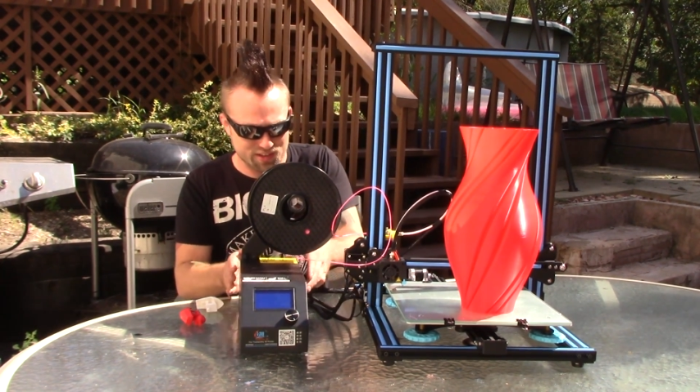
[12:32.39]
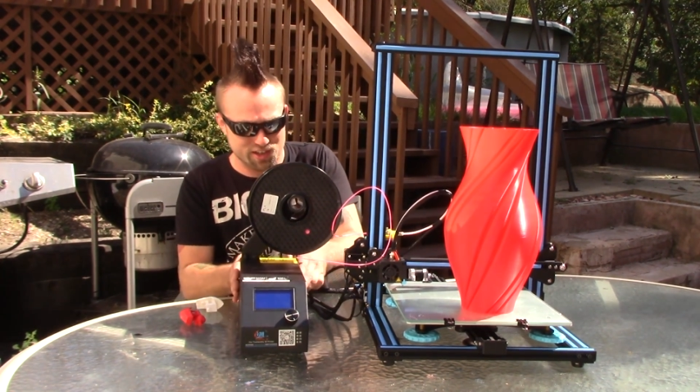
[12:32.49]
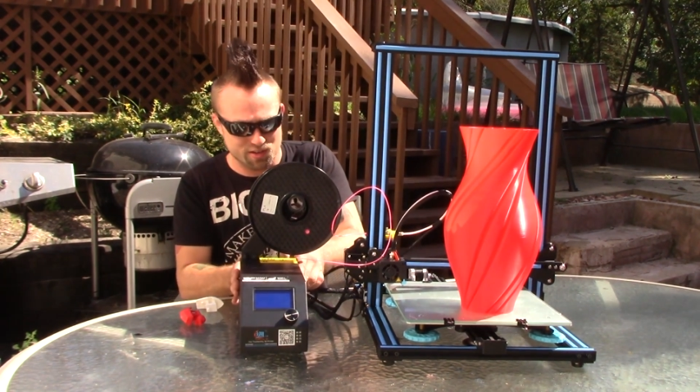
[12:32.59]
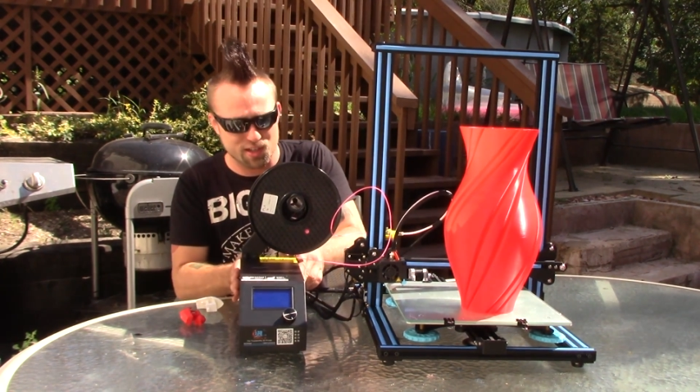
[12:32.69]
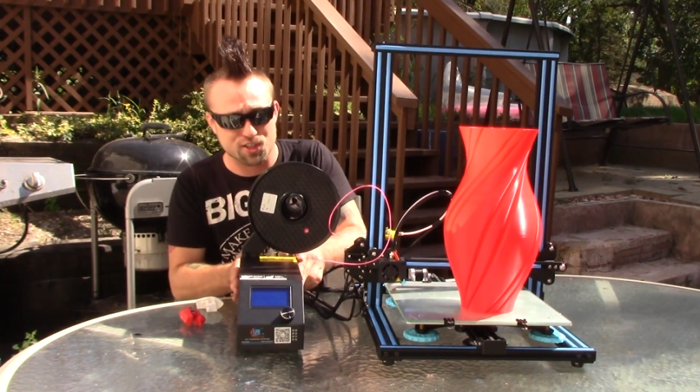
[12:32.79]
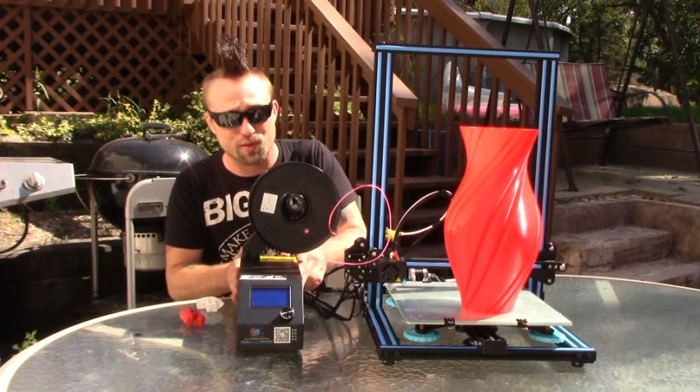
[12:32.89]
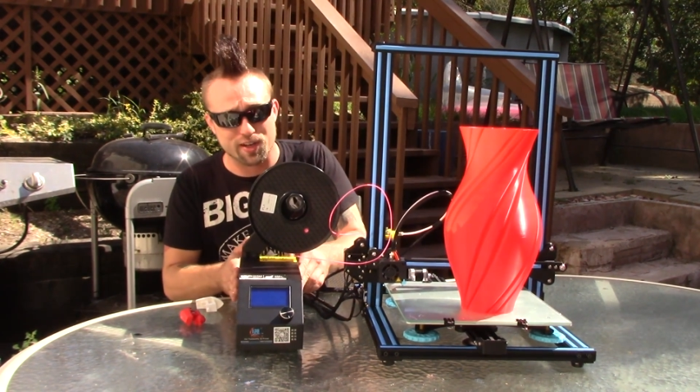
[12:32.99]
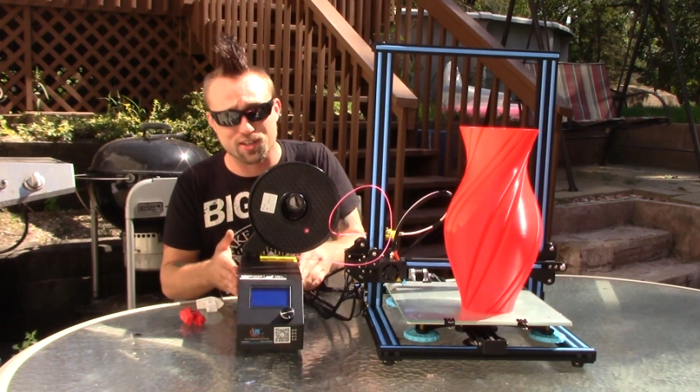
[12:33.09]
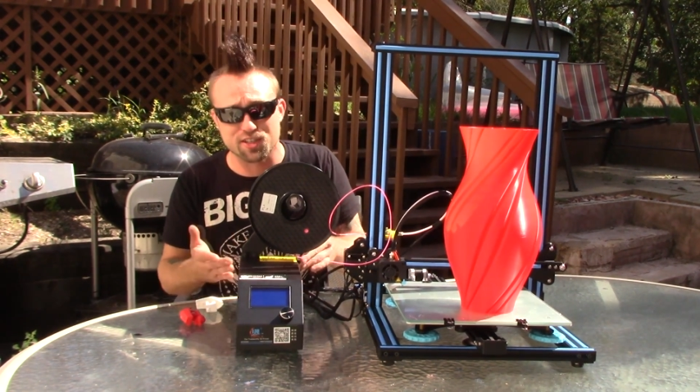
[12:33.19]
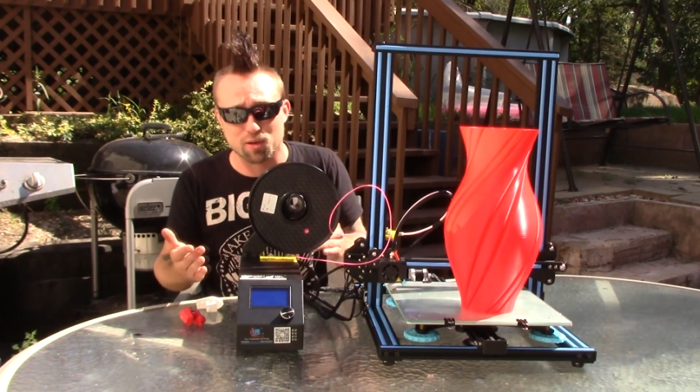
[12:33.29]
You know, unless you
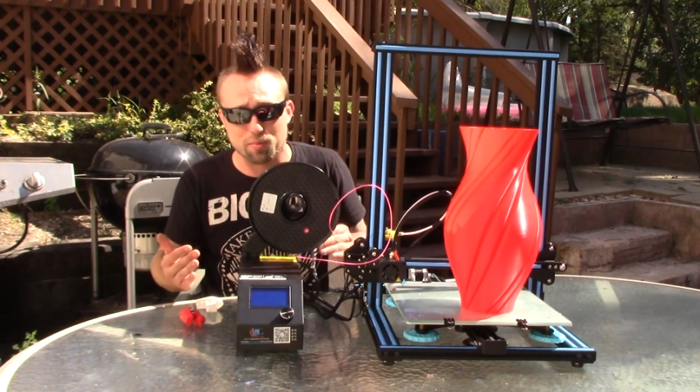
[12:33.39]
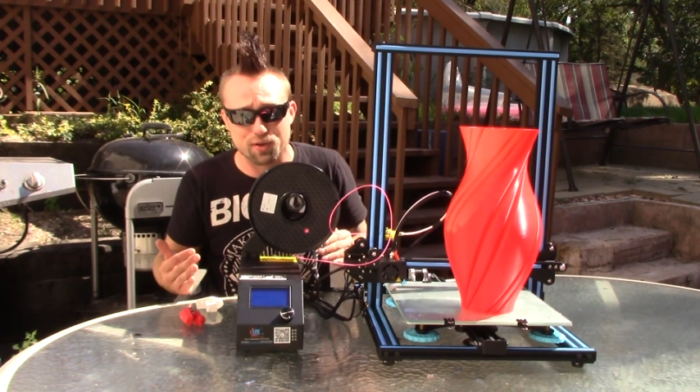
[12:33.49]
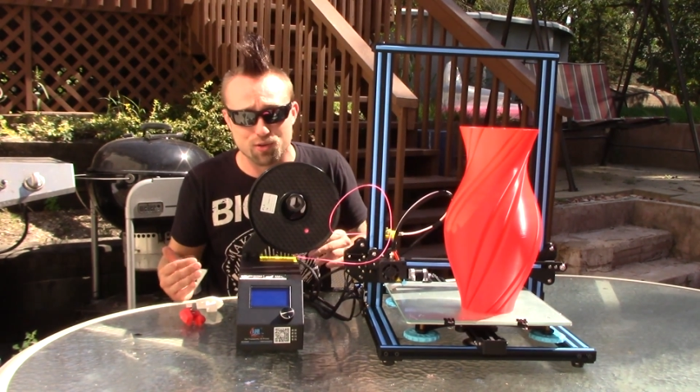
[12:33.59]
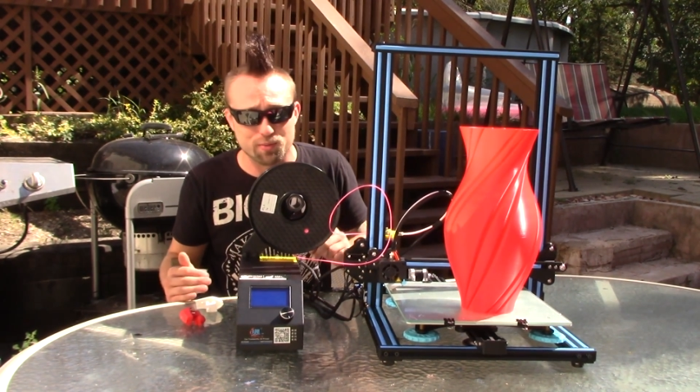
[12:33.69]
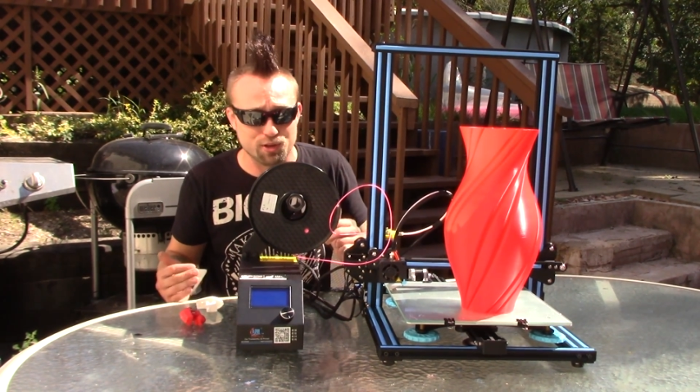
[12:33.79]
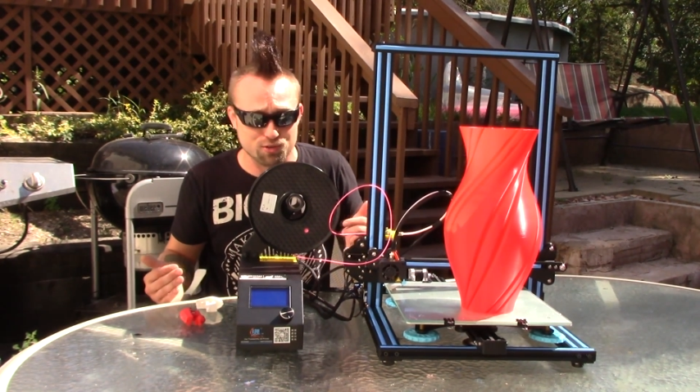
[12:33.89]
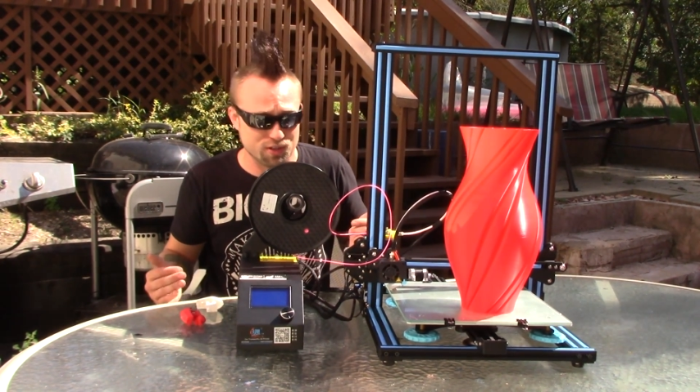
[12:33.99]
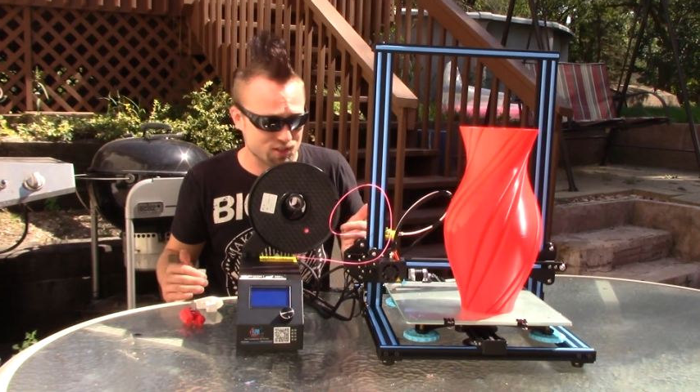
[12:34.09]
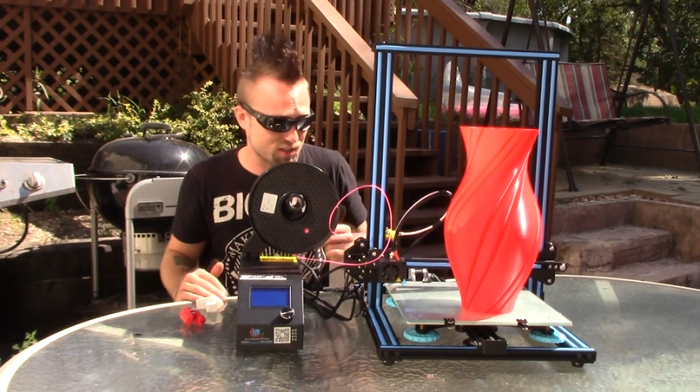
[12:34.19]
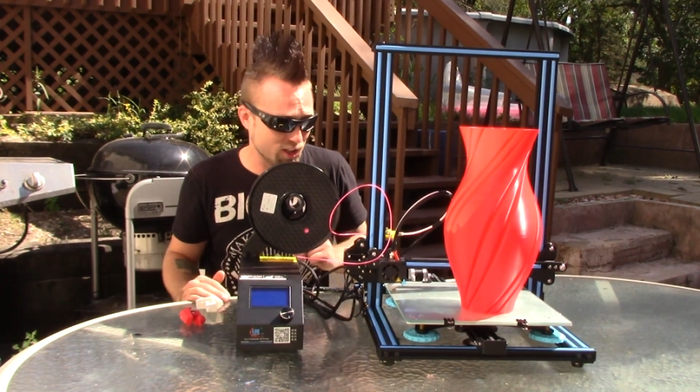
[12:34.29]
had this in your bedroom and you were
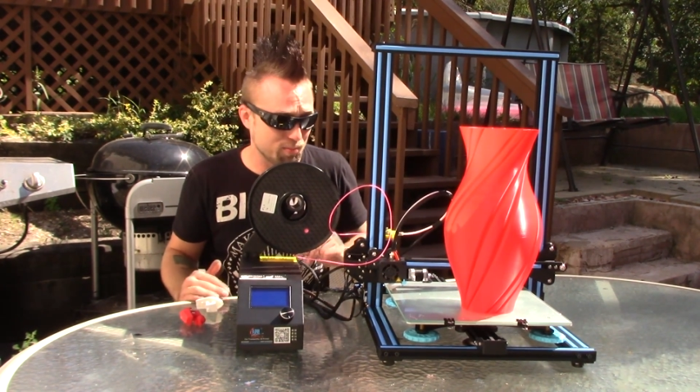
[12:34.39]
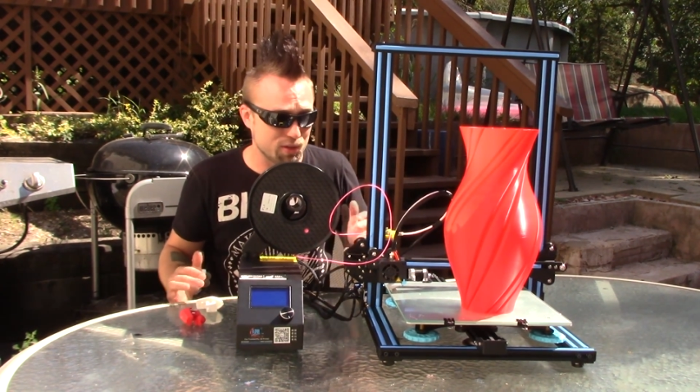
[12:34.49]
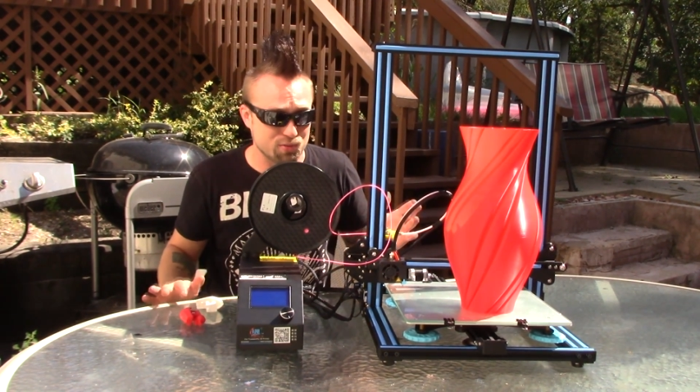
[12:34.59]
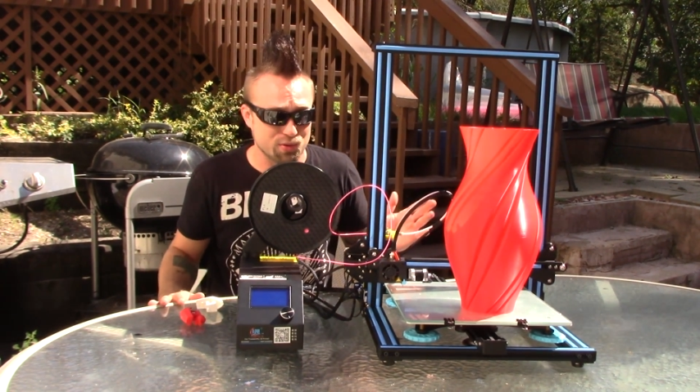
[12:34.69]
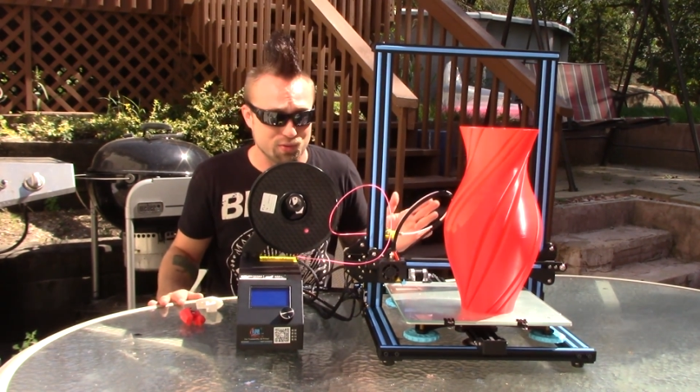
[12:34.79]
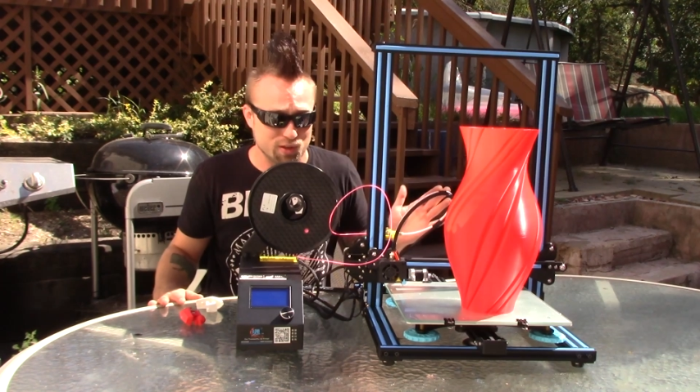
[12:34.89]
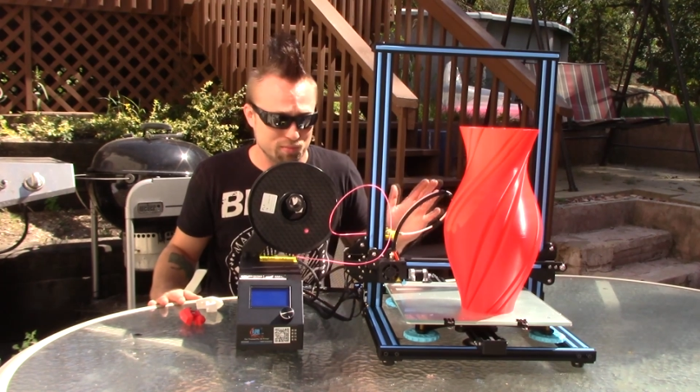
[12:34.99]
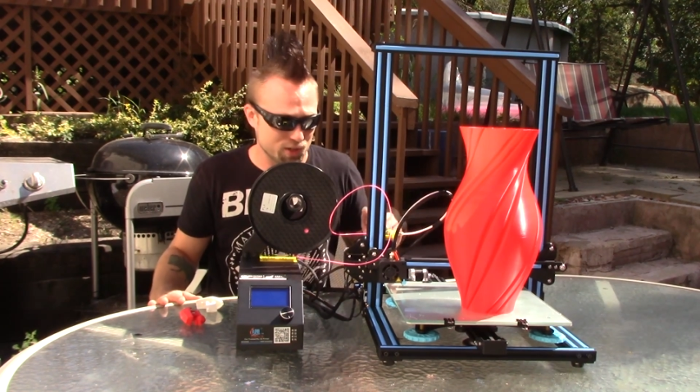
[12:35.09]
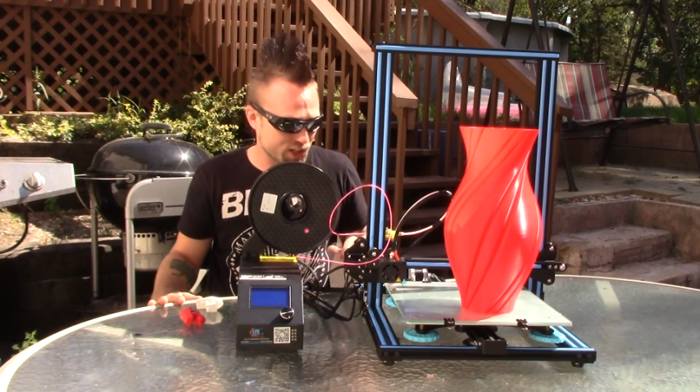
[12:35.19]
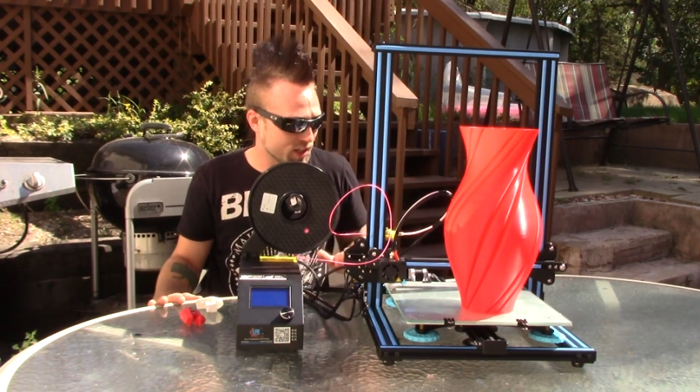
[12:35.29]
trying to sleep, it wouldn't really
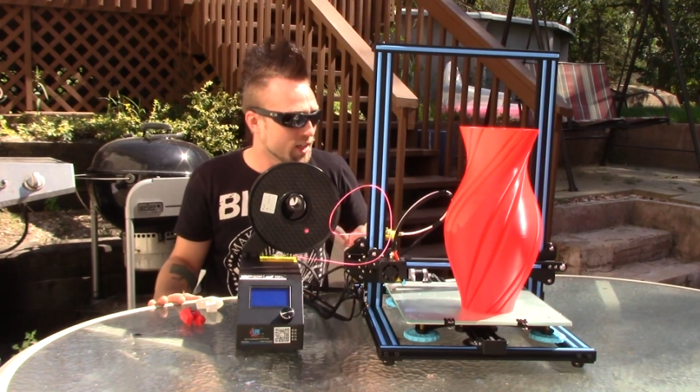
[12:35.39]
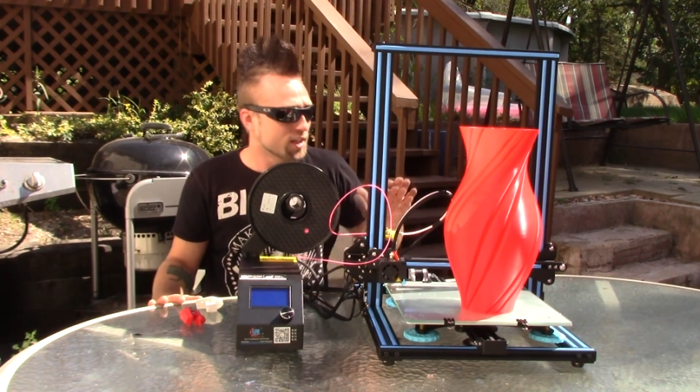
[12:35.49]
bug you.